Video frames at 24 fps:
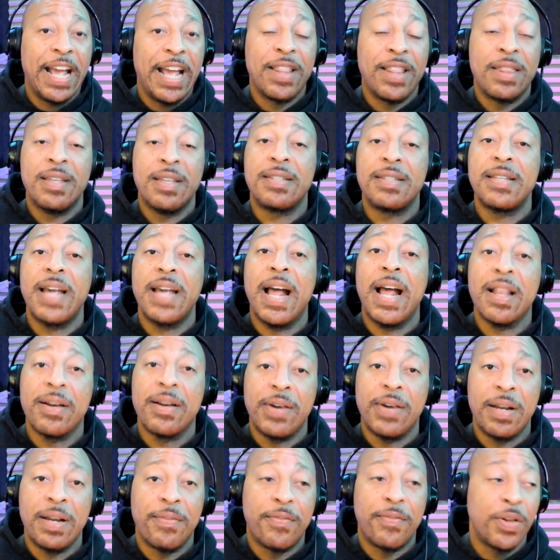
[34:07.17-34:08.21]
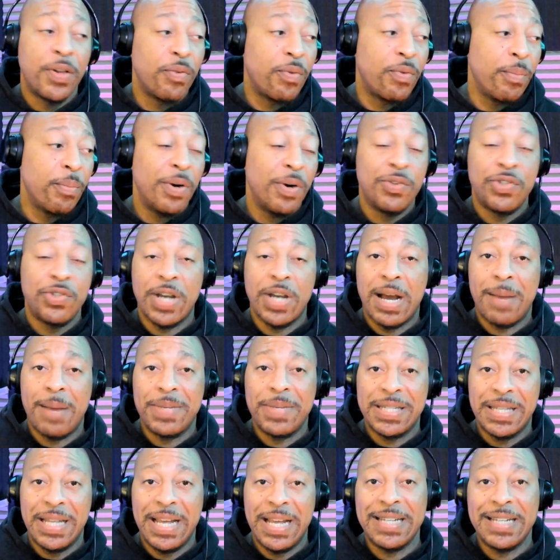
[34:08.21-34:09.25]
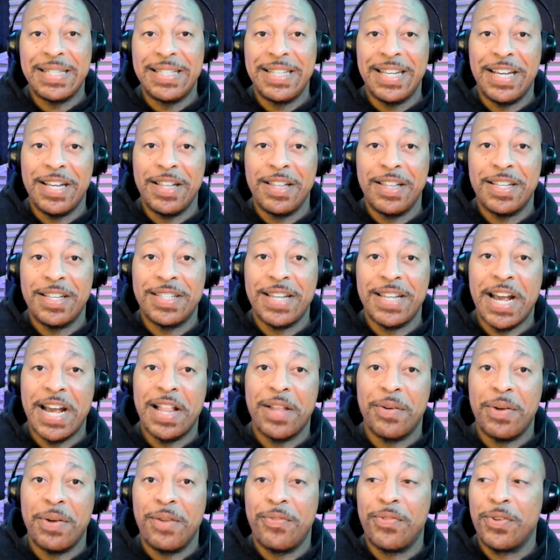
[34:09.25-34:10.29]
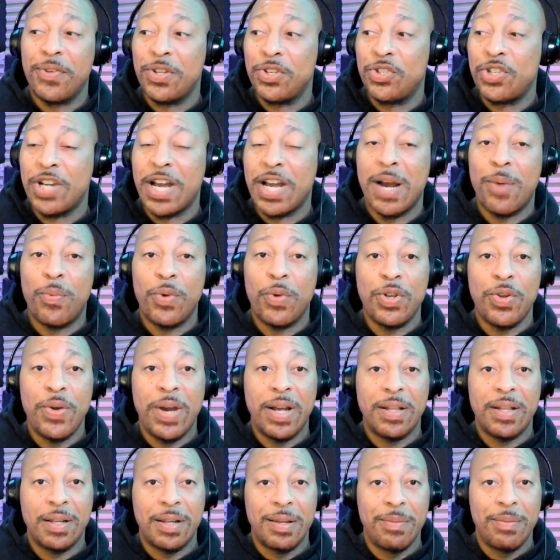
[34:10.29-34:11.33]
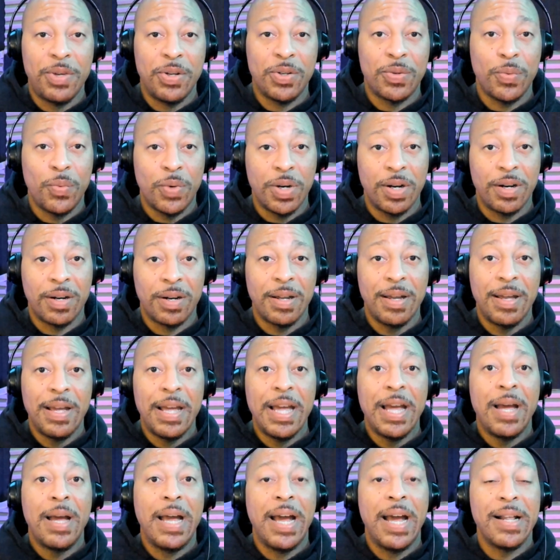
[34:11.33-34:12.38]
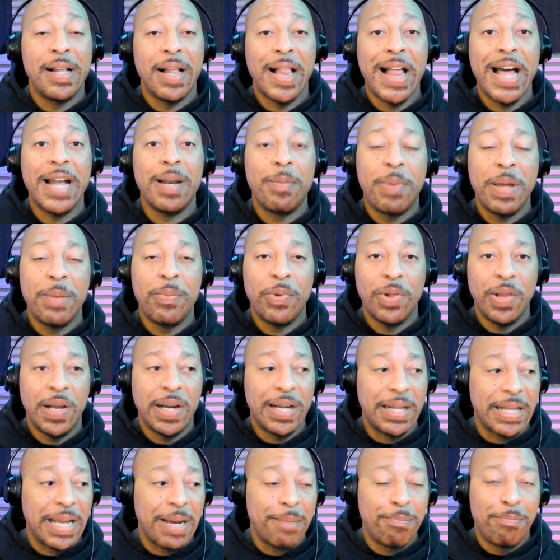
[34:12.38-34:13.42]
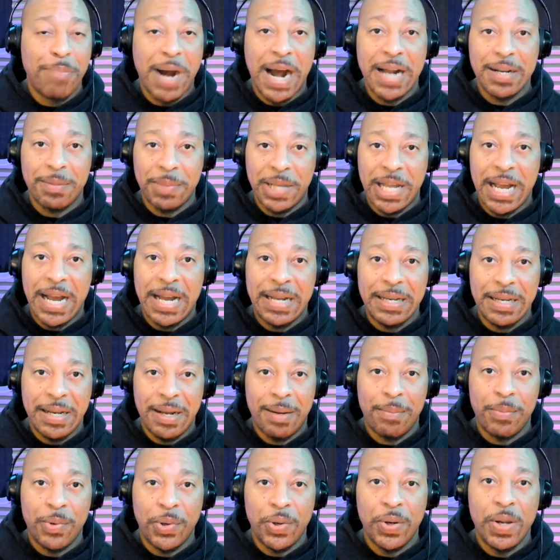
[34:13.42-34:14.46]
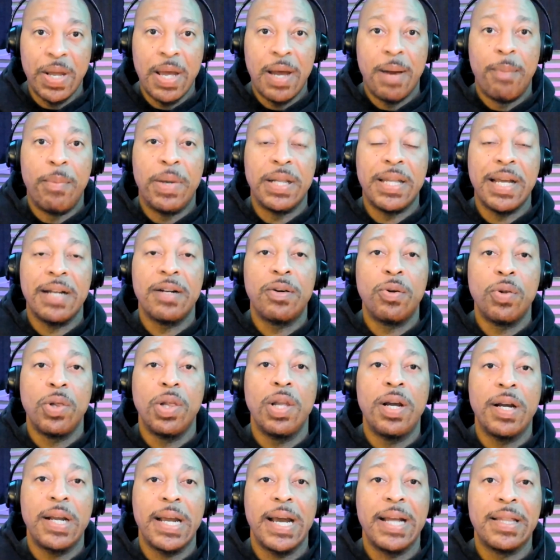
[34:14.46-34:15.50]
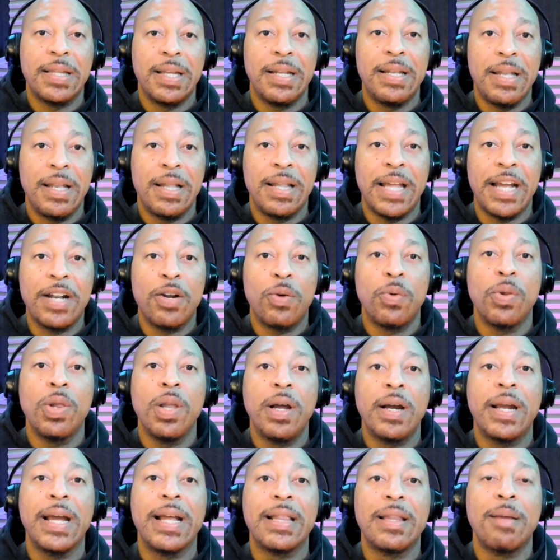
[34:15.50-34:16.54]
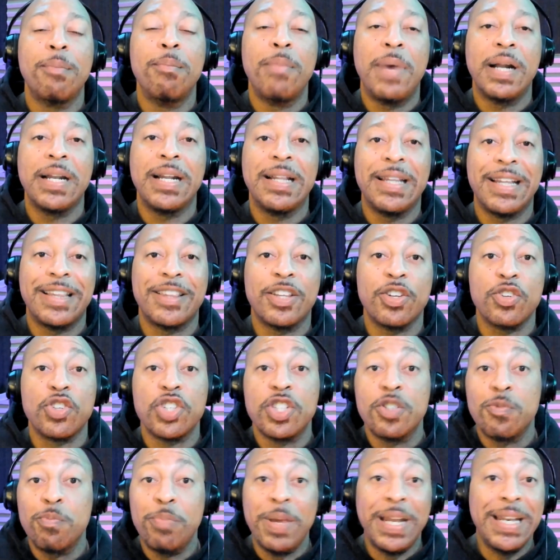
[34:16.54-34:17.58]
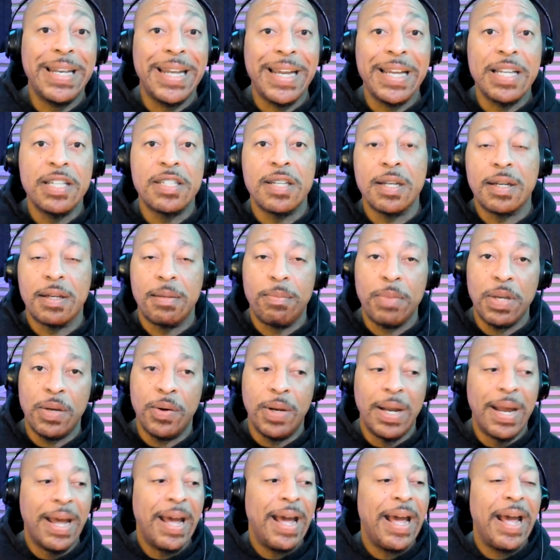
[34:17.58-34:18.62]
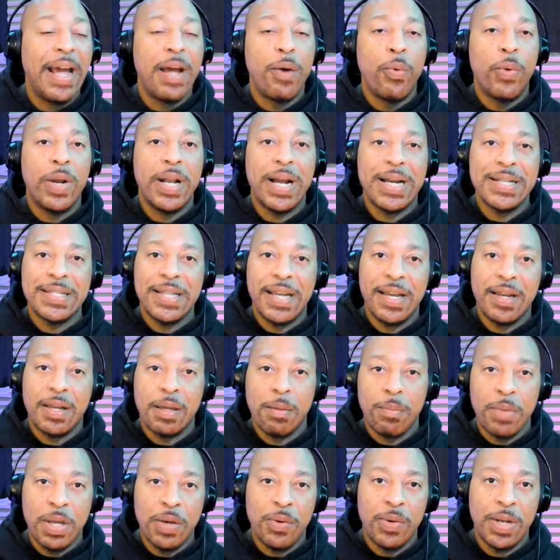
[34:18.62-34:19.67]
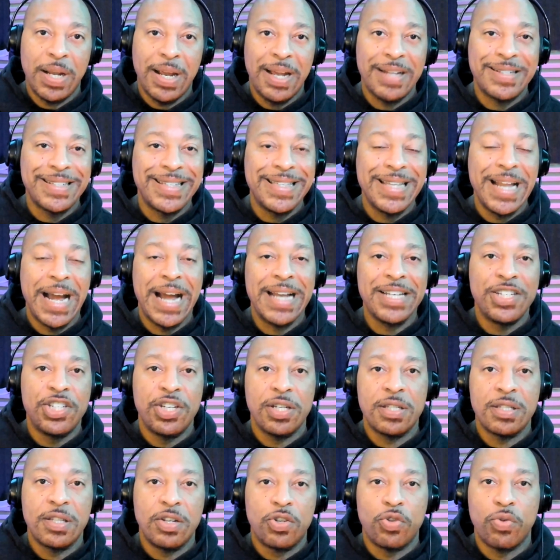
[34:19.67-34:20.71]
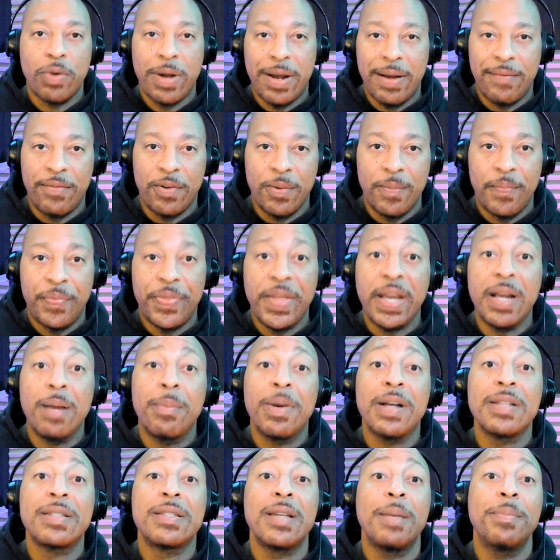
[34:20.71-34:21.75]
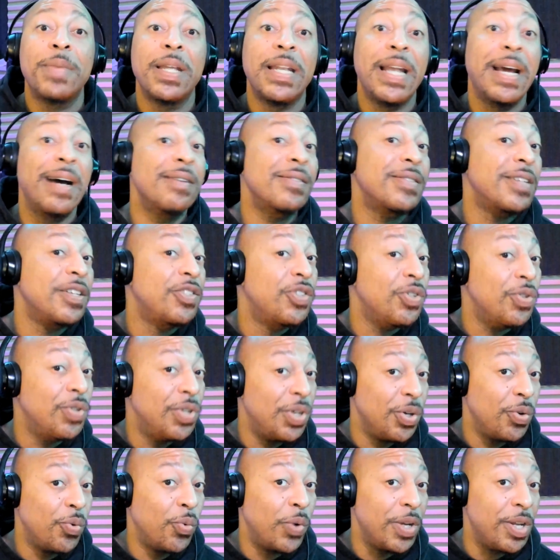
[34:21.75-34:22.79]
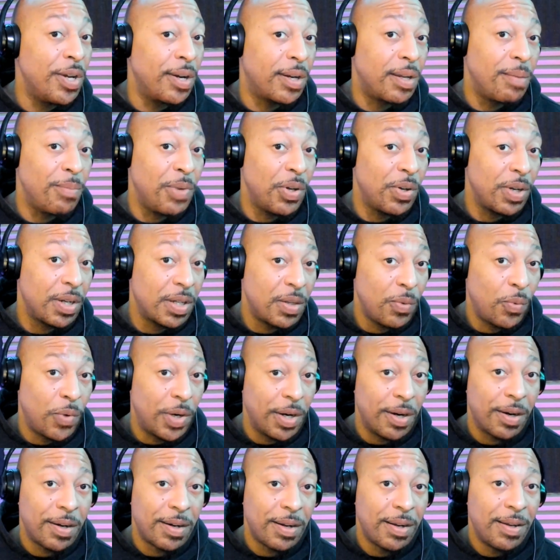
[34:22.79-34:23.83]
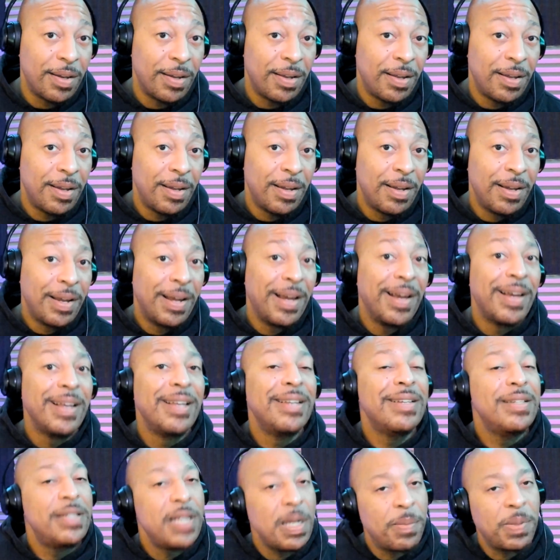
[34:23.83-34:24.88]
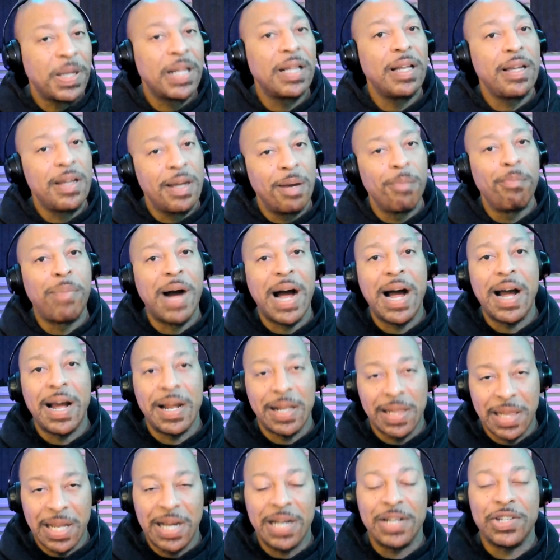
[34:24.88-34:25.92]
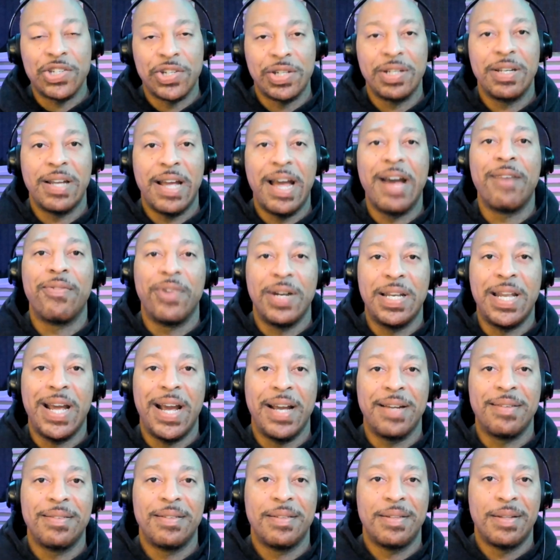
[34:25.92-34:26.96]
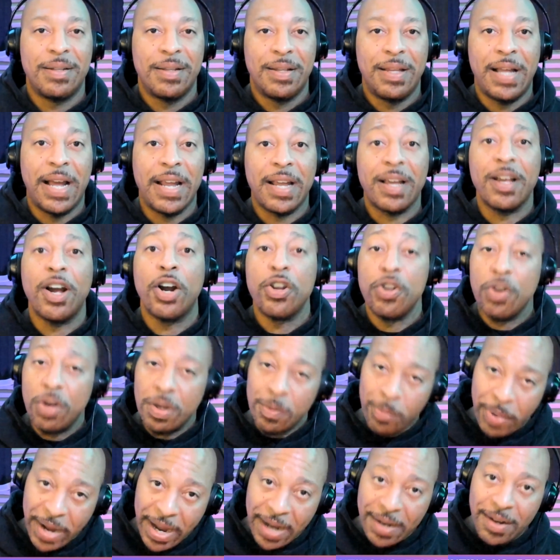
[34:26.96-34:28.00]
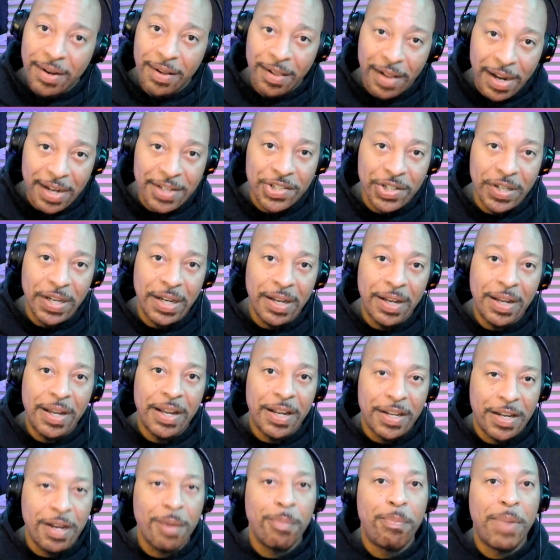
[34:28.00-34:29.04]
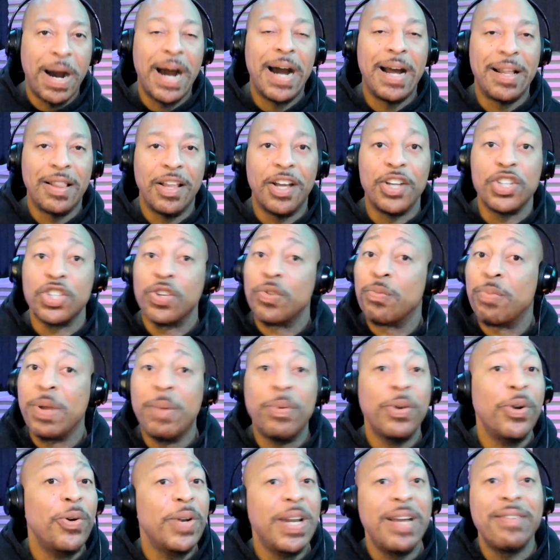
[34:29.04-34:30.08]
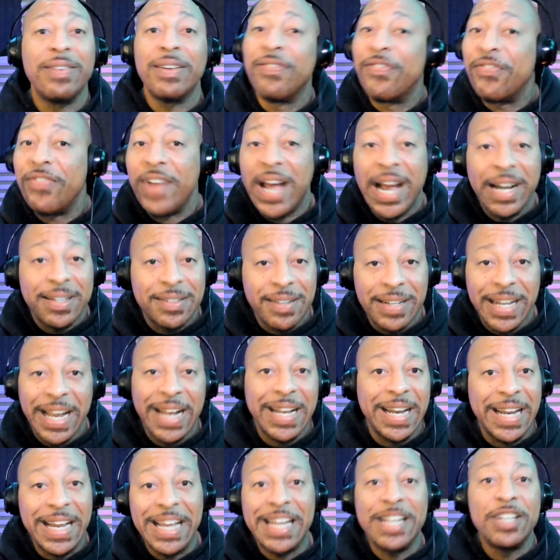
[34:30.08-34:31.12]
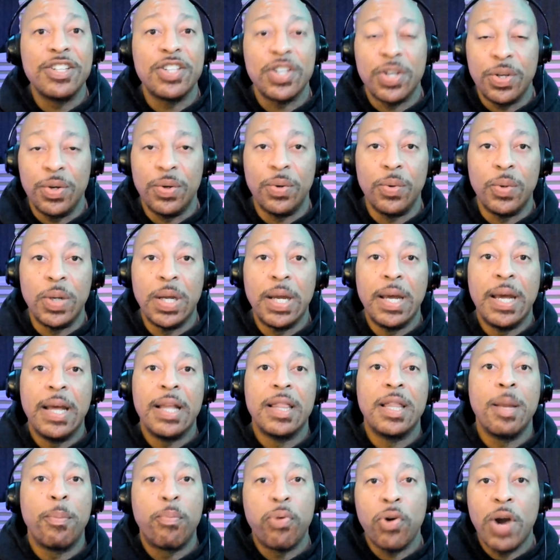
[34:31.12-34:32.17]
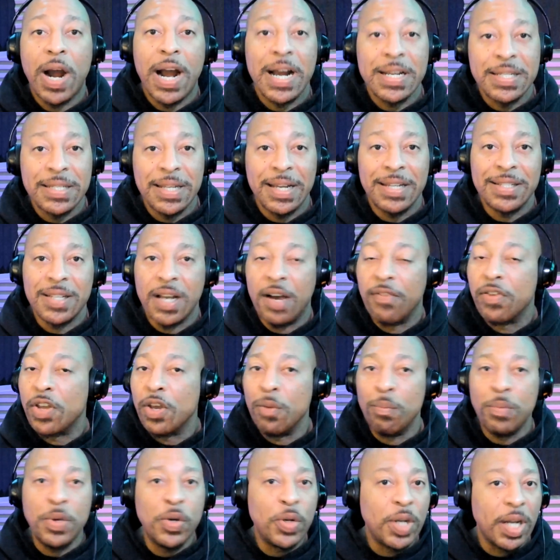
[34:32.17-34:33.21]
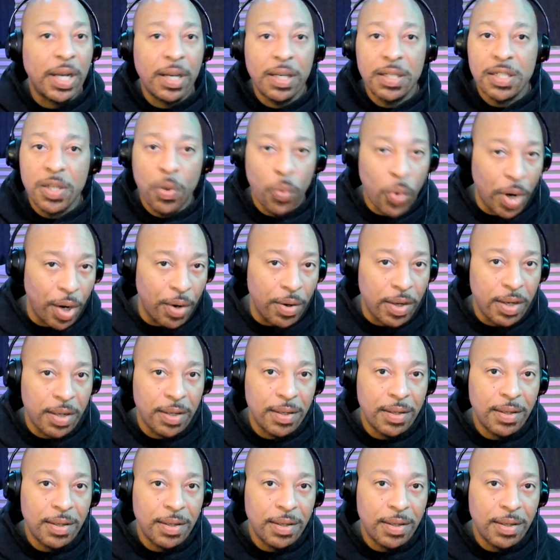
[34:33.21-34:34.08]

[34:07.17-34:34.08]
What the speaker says: the salary for the remote job is less than the salary for the job where you had to commute to work. And a lot of people look at that bottom line number, but they don't look at the money that they're spending to commute. And when I say commute, it's not just to travel. Think about something else that you do when you're commuting to work. Typically, you're buying lunch every day. Like, are you going to pack your lunch? You're buying lunch. People don't even factor that into the process of commuting to work.